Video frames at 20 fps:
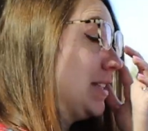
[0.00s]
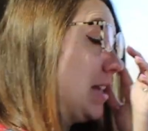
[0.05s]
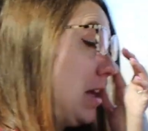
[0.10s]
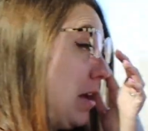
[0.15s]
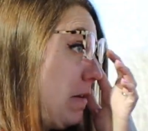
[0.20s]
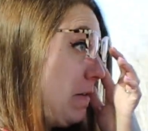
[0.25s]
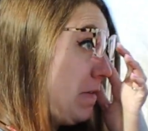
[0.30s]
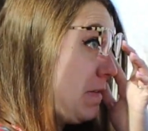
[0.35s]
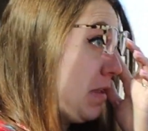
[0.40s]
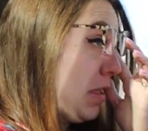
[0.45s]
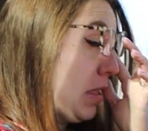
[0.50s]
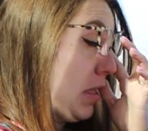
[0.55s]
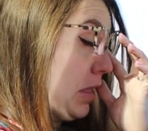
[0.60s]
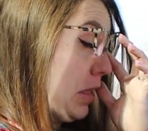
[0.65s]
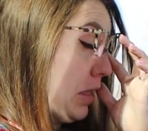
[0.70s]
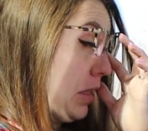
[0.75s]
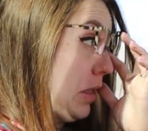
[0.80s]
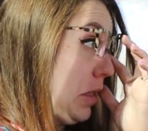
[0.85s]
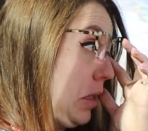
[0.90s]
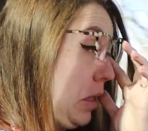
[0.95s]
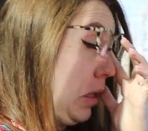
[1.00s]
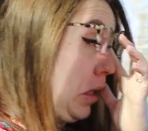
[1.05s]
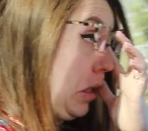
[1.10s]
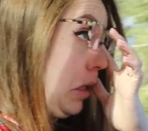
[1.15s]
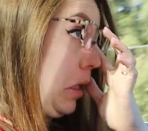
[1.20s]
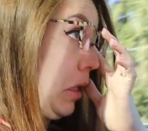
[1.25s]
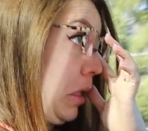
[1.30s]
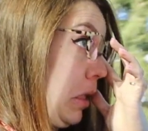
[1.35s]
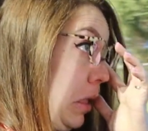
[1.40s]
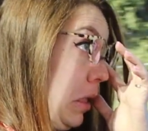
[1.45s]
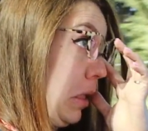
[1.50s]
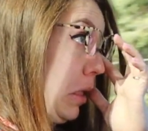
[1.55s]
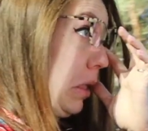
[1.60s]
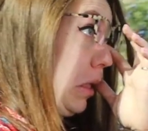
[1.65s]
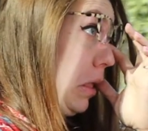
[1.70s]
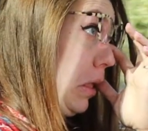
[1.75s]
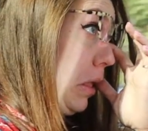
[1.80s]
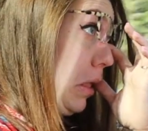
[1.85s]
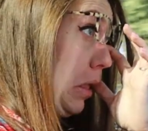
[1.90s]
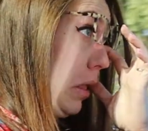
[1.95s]
I didn't say you did, but
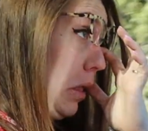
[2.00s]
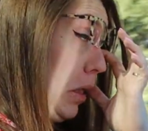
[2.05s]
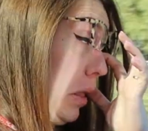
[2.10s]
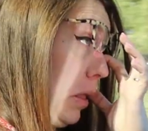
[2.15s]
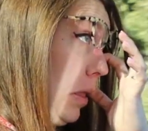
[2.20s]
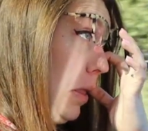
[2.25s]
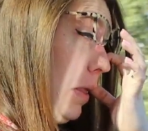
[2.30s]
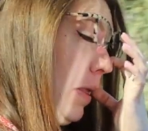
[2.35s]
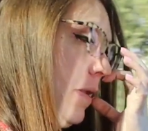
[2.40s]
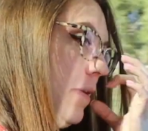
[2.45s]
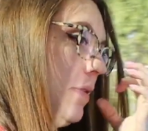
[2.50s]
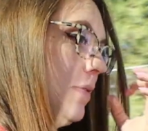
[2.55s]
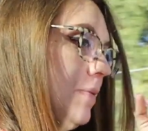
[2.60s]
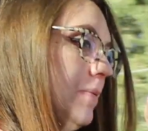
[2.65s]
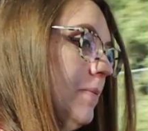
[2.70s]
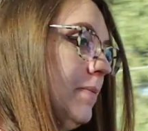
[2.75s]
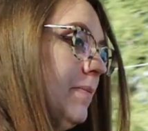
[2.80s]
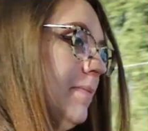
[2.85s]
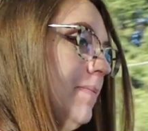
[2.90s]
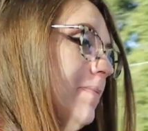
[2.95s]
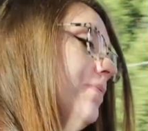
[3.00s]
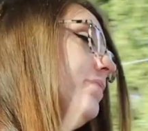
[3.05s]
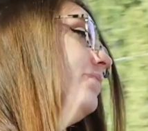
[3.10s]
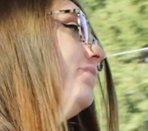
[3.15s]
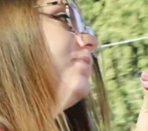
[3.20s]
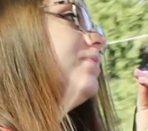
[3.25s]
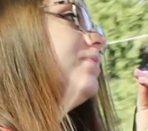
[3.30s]
don't come here with